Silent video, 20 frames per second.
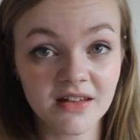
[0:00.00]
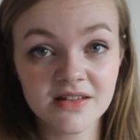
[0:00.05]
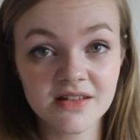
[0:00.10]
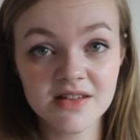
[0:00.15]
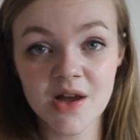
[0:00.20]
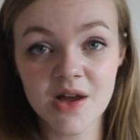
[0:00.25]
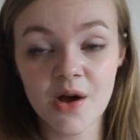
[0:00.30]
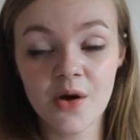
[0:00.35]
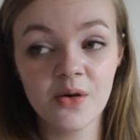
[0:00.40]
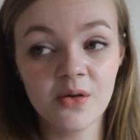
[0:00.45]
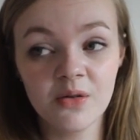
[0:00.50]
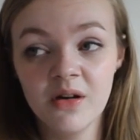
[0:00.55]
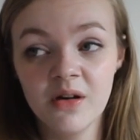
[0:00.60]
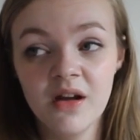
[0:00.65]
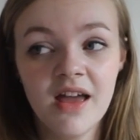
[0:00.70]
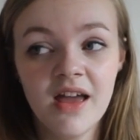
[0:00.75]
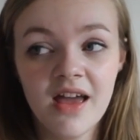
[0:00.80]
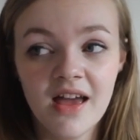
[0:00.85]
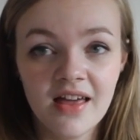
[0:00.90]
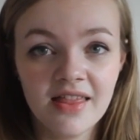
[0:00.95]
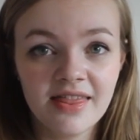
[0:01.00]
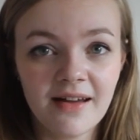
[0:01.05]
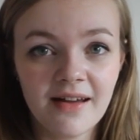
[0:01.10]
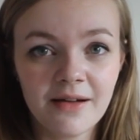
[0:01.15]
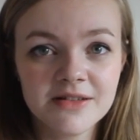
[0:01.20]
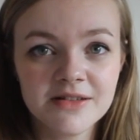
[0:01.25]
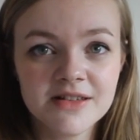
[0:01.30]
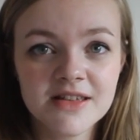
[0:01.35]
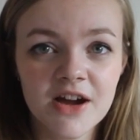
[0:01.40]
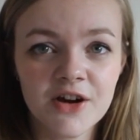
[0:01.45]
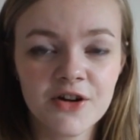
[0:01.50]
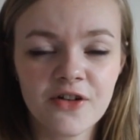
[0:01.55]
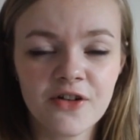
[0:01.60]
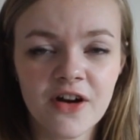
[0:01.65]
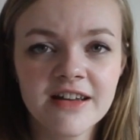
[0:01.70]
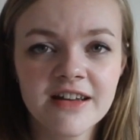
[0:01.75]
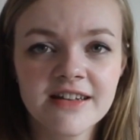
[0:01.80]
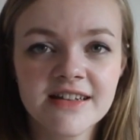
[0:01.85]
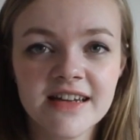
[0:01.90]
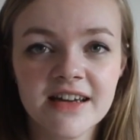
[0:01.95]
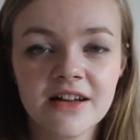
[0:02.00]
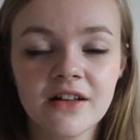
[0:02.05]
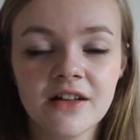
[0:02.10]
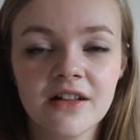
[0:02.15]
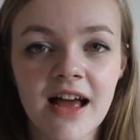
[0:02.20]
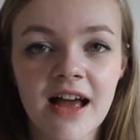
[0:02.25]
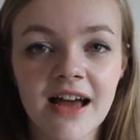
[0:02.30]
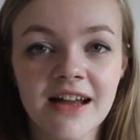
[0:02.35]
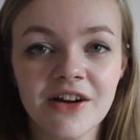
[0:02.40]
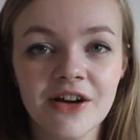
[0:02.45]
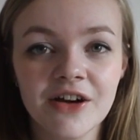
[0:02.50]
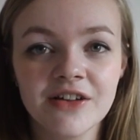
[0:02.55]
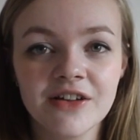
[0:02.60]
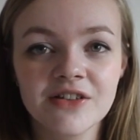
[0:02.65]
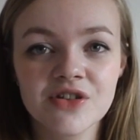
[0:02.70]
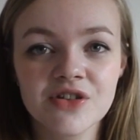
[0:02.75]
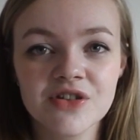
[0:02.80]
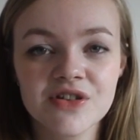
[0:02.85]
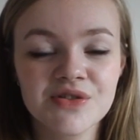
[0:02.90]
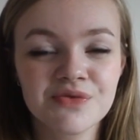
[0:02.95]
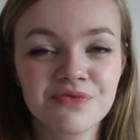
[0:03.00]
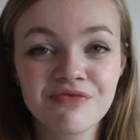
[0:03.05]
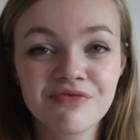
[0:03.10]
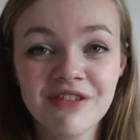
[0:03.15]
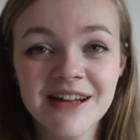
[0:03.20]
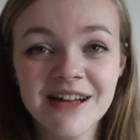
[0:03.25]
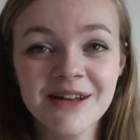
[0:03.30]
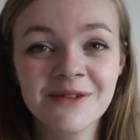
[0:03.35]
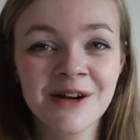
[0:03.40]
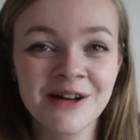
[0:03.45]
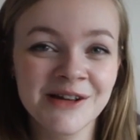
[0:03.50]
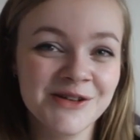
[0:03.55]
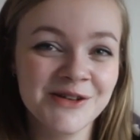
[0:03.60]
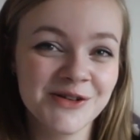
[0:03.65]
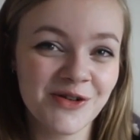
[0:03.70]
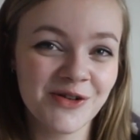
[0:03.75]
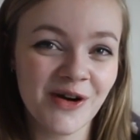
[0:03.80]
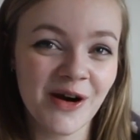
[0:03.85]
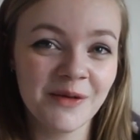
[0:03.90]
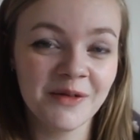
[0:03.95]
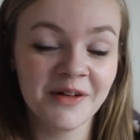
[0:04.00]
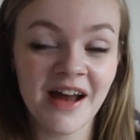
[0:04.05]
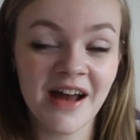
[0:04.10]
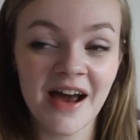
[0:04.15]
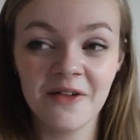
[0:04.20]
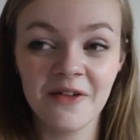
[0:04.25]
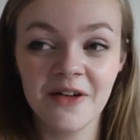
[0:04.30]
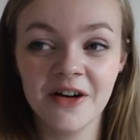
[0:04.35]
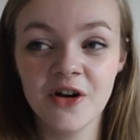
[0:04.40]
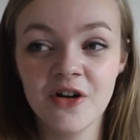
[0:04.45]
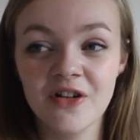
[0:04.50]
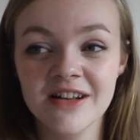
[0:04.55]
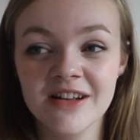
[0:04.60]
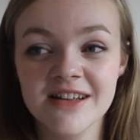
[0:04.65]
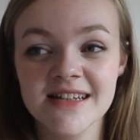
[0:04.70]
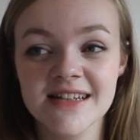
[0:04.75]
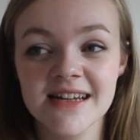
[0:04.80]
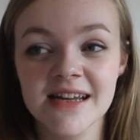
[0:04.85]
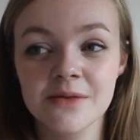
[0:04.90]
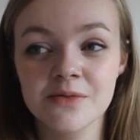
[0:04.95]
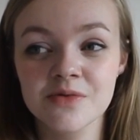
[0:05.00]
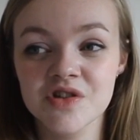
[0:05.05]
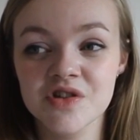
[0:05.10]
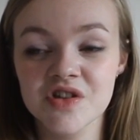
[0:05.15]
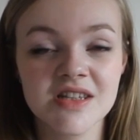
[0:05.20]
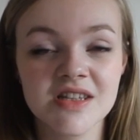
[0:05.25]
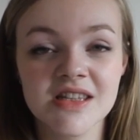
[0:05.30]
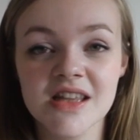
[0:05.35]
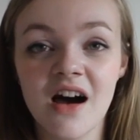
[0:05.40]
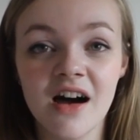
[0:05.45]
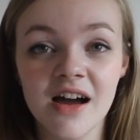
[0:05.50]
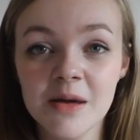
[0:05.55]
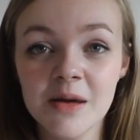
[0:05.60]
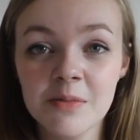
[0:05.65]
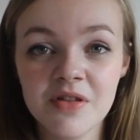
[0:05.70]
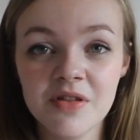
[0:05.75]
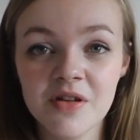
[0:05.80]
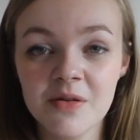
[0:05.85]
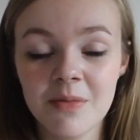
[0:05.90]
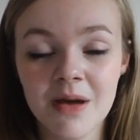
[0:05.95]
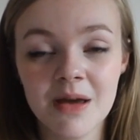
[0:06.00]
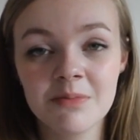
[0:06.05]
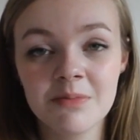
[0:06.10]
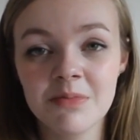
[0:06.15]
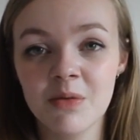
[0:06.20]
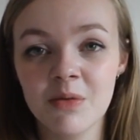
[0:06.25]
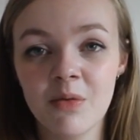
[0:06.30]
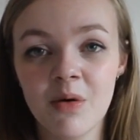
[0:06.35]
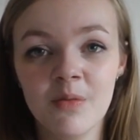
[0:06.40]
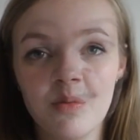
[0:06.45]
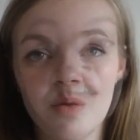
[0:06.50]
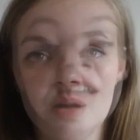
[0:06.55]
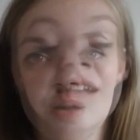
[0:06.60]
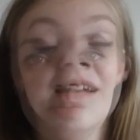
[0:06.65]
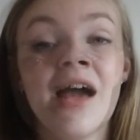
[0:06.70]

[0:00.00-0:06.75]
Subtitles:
So that was a great deal, and I just really wanted to try one out, and honestly it was just the hype that made me want one.